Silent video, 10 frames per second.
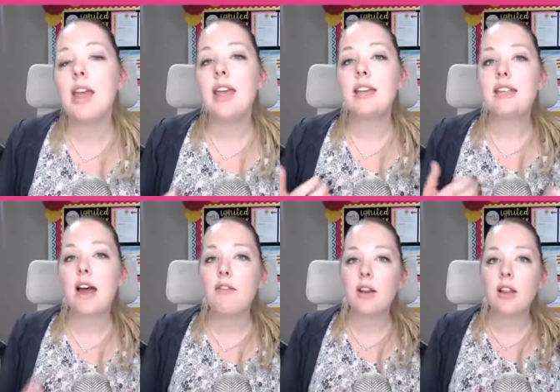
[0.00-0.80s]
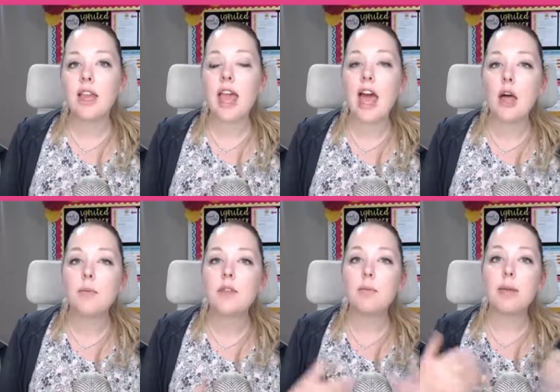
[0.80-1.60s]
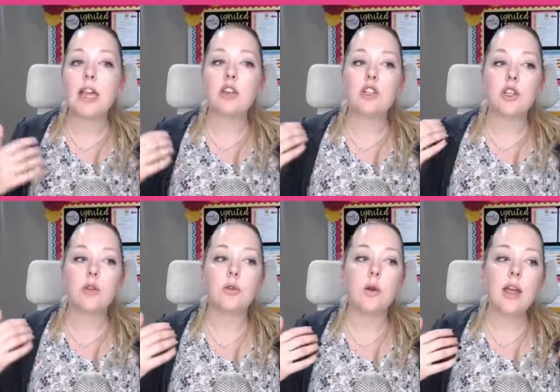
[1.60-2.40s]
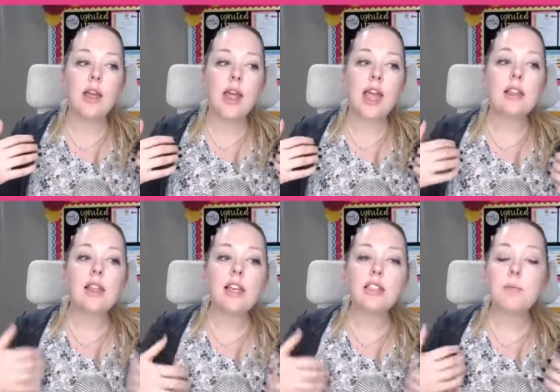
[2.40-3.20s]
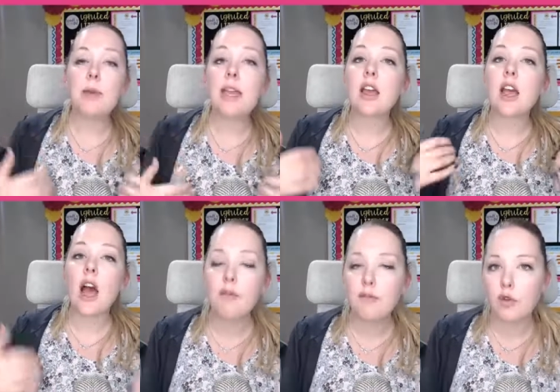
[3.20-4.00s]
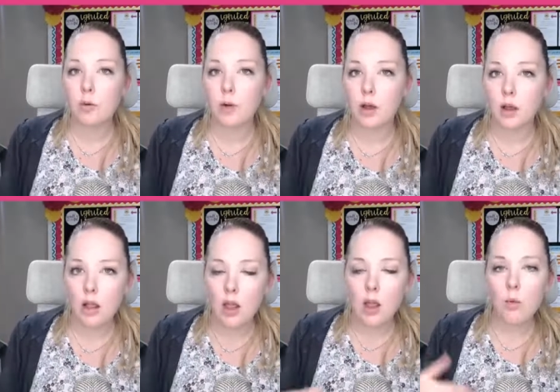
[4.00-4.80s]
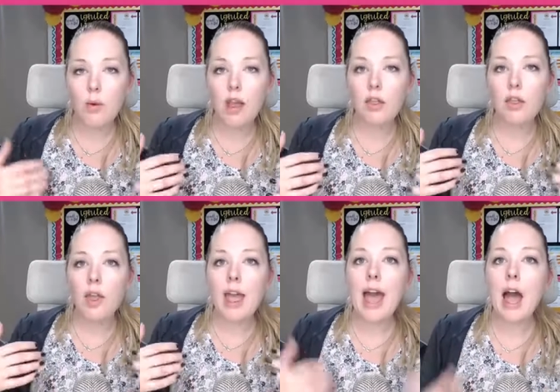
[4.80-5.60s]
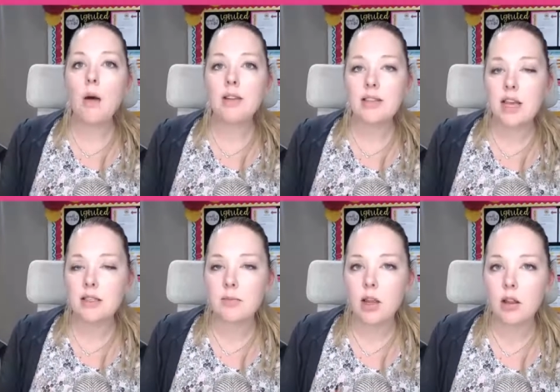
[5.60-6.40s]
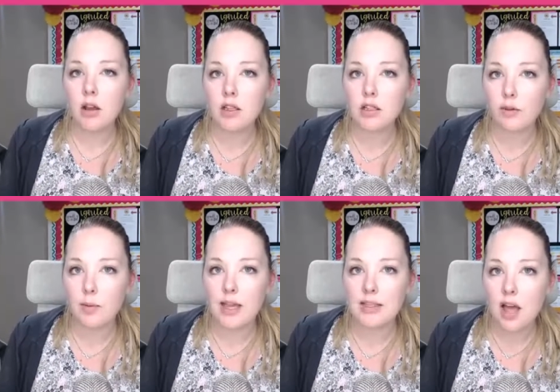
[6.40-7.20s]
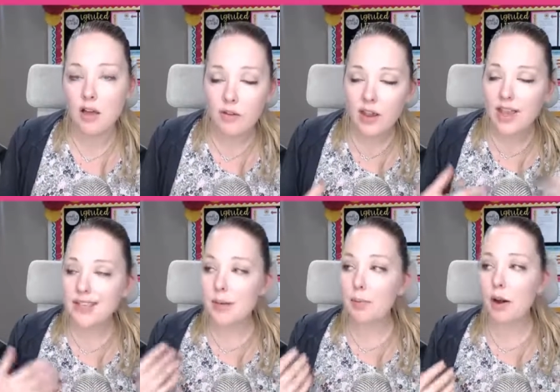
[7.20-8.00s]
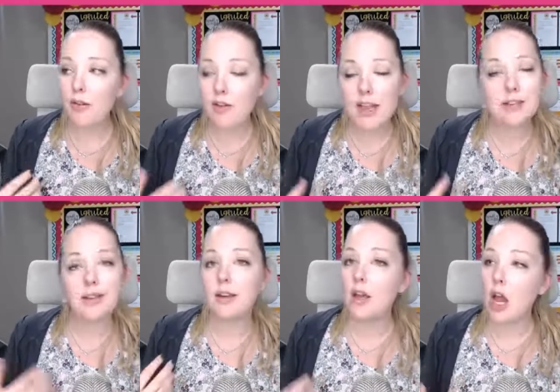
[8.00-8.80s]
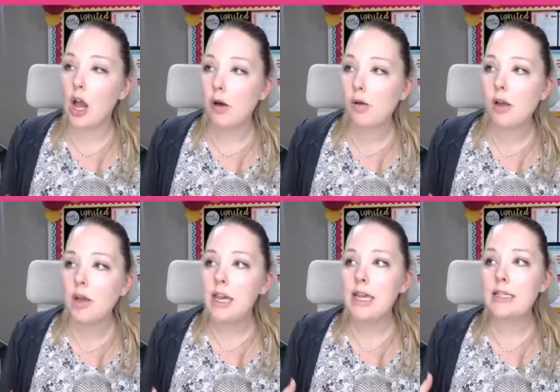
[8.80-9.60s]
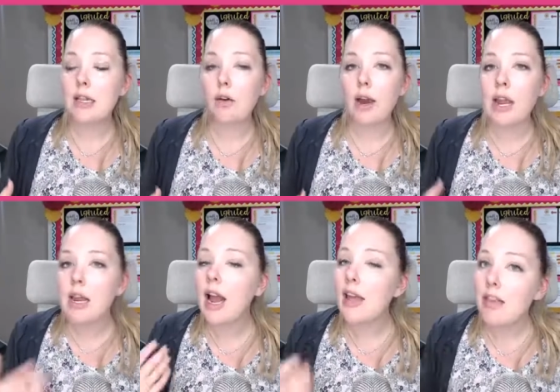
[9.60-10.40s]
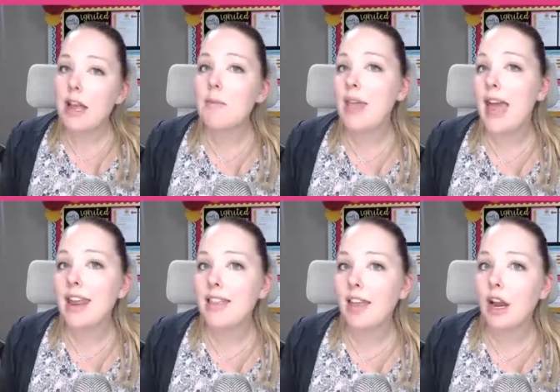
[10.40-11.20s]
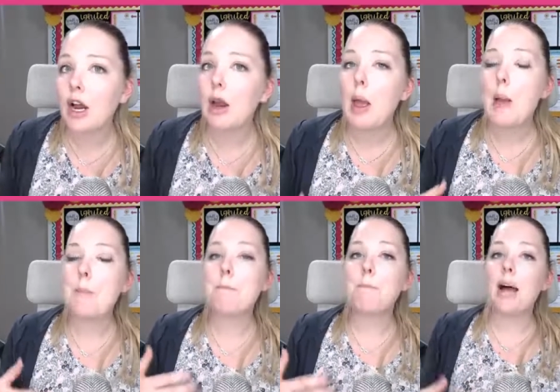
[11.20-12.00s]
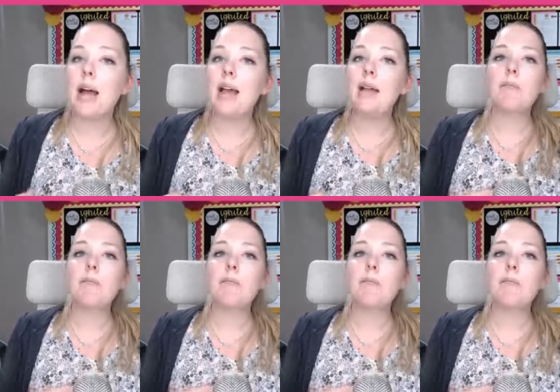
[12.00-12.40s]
definitely helps me to at least be comfortable with how assessment looks for myself. Is it perfect? No. Is it great? I think I'm getting there, but